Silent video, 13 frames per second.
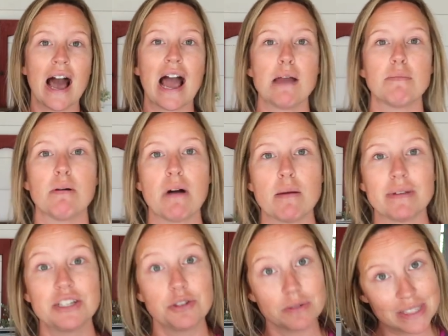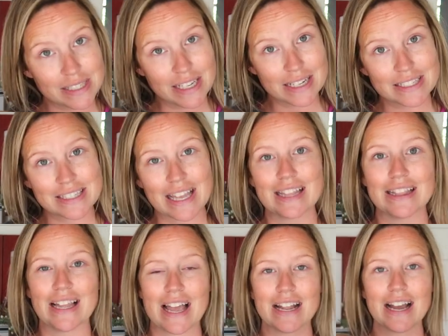I am a mommy to 6,
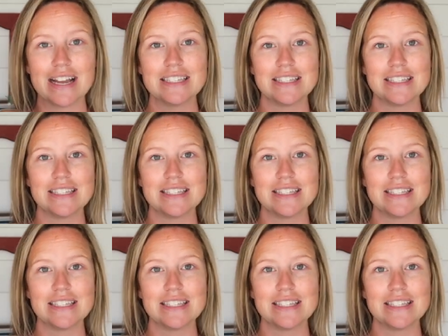like I